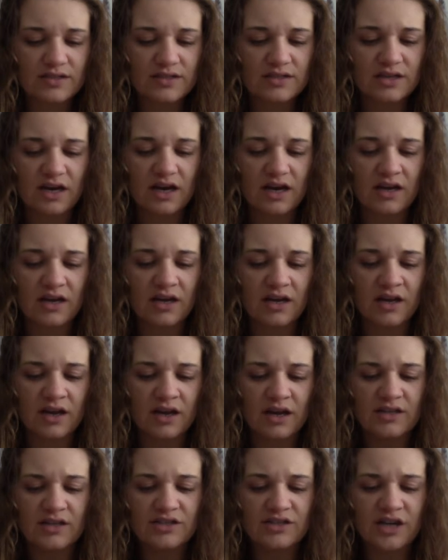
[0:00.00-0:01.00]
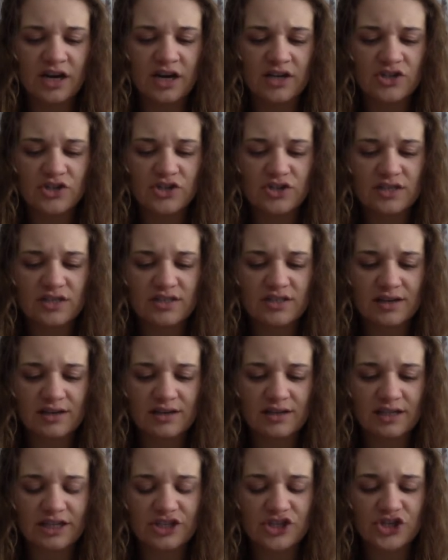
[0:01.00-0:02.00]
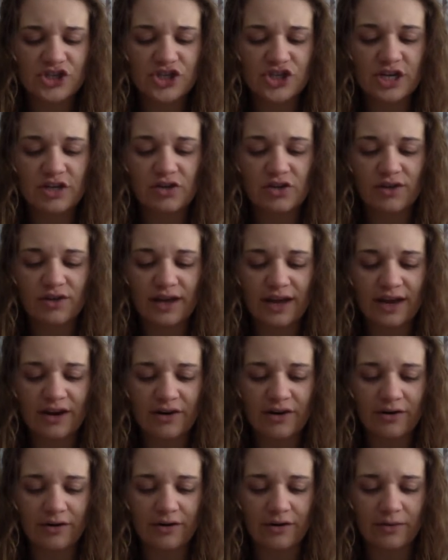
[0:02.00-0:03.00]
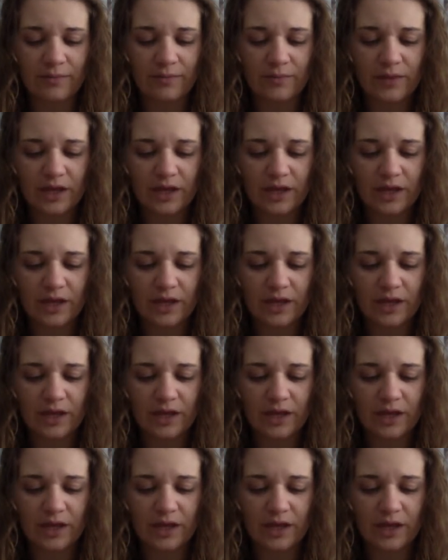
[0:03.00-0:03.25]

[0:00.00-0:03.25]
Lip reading: tongue touched the suddenly chilled air.